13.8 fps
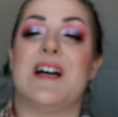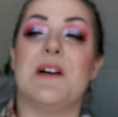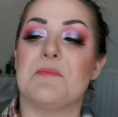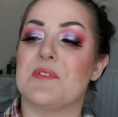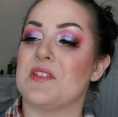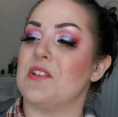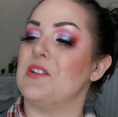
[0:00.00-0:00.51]

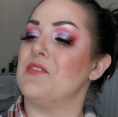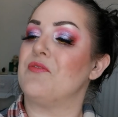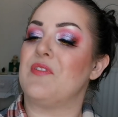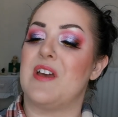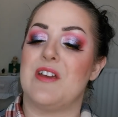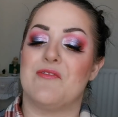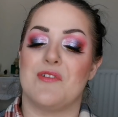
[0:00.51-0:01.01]
absolute
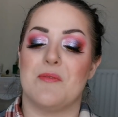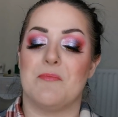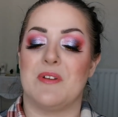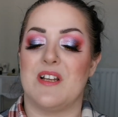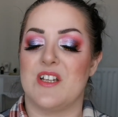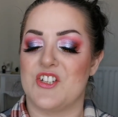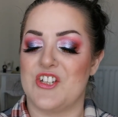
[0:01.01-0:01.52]
favourite
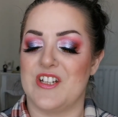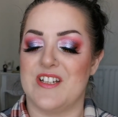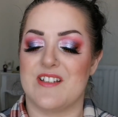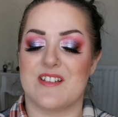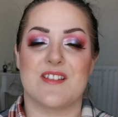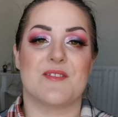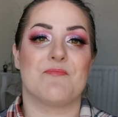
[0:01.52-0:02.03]

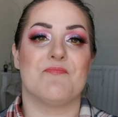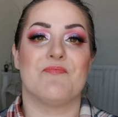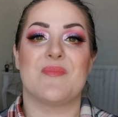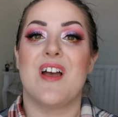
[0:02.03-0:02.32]
blushes.